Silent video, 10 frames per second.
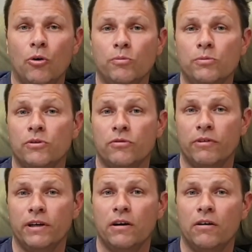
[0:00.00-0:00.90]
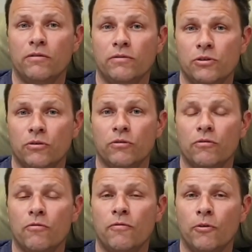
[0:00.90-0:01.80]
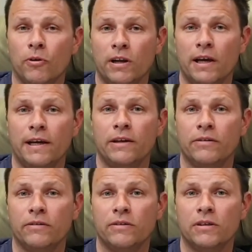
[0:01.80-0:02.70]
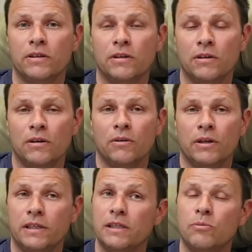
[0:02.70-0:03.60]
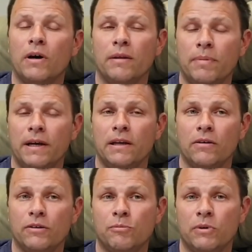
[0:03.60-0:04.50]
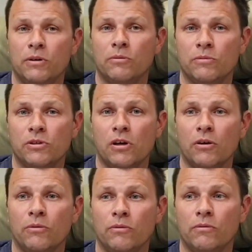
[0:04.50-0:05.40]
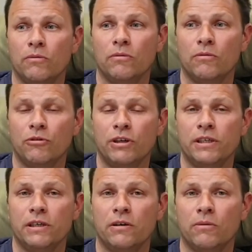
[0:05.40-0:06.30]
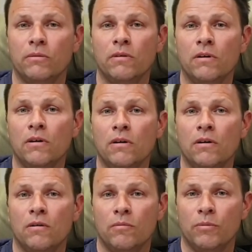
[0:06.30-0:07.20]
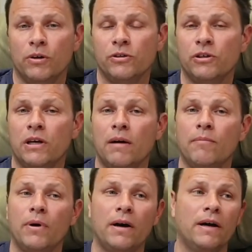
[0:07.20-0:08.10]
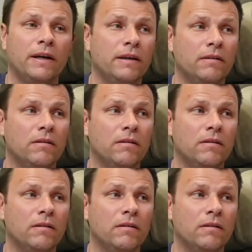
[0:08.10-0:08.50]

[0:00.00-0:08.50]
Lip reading: up to 3.5 ton fully laden. This is why the payloads become so critical, because you can buy